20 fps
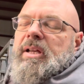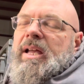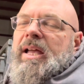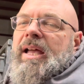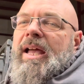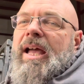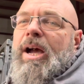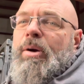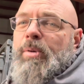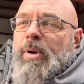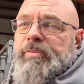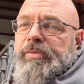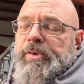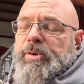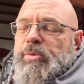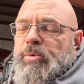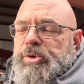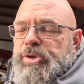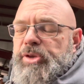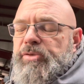However,
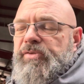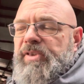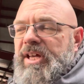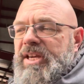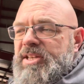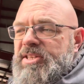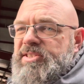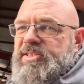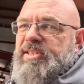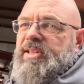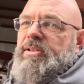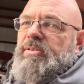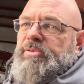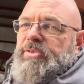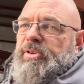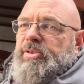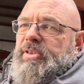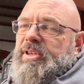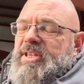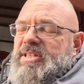when you've got a
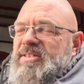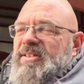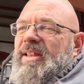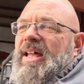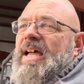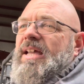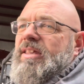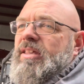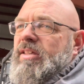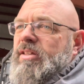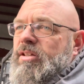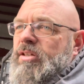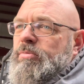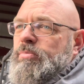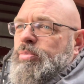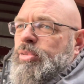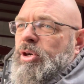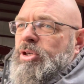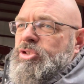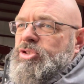cylinder that is lacking
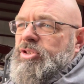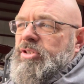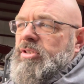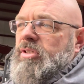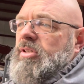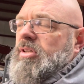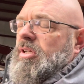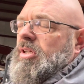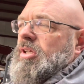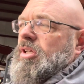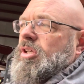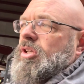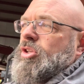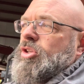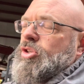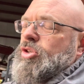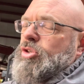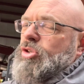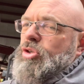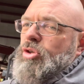compression,
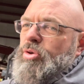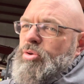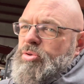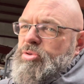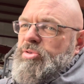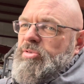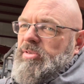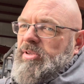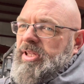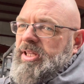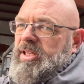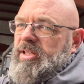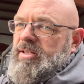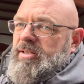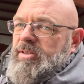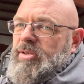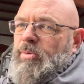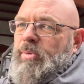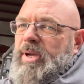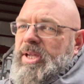usually
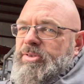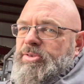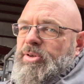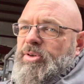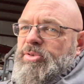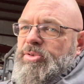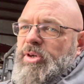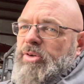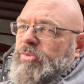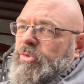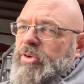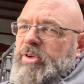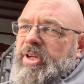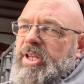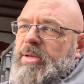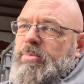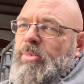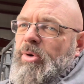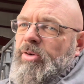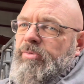the way it turns over, you're gonna
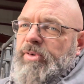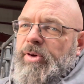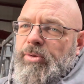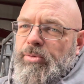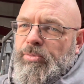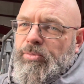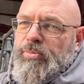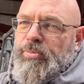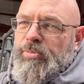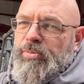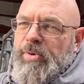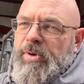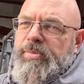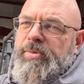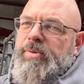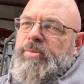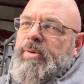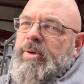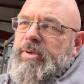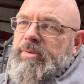get more of a
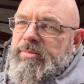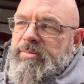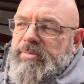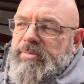rummer.